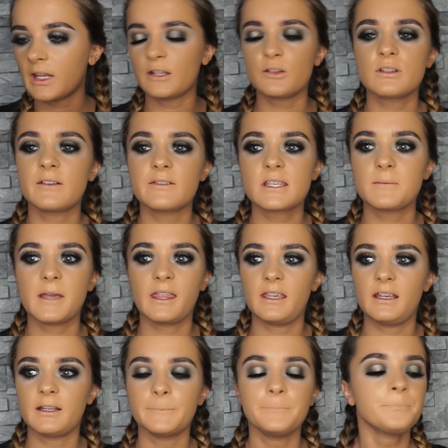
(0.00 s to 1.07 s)
don't have a smell
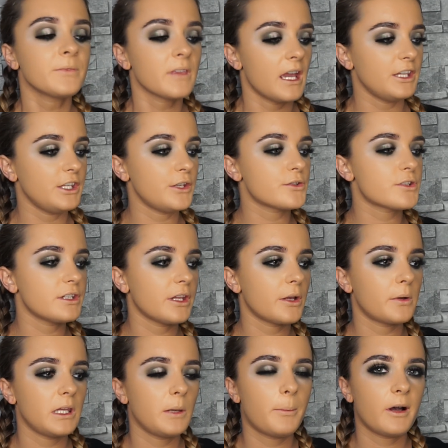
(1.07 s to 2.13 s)
either. And usually, you
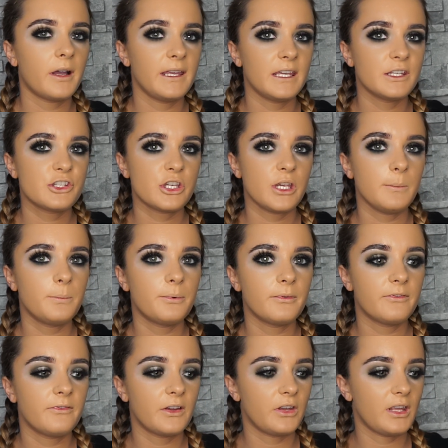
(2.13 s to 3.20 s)
know, when you buy a cheap
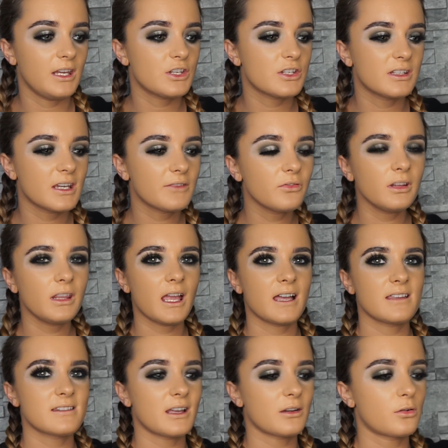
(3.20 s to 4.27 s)
foundation, it never really
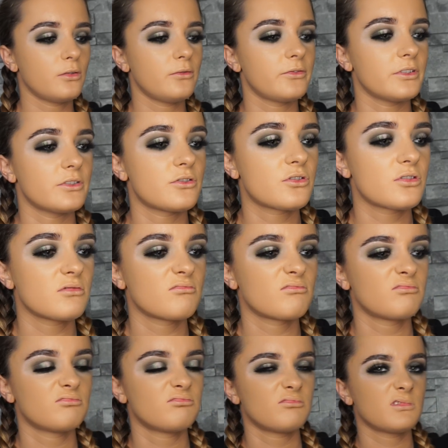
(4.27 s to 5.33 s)
has that coverage.
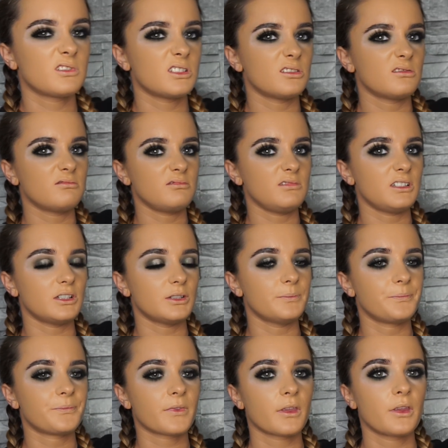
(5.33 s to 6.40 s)
So, you
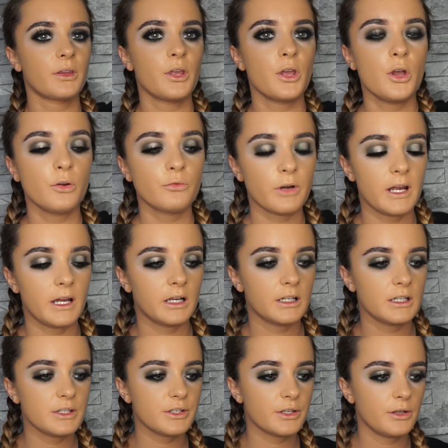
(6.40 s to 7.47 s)
know. Right, I'm
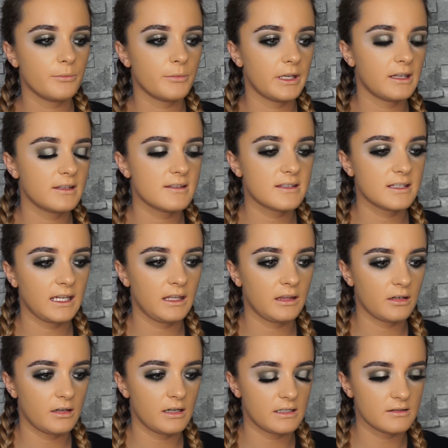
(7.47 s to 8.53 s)
going to do my
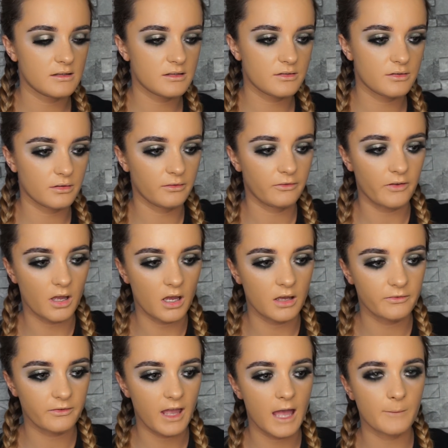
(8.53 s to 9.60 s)
concealer and stuff
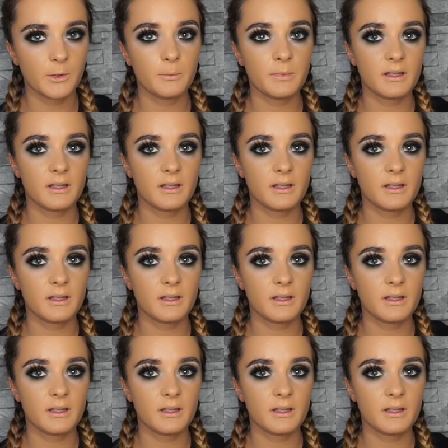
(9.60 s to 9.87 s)
off camera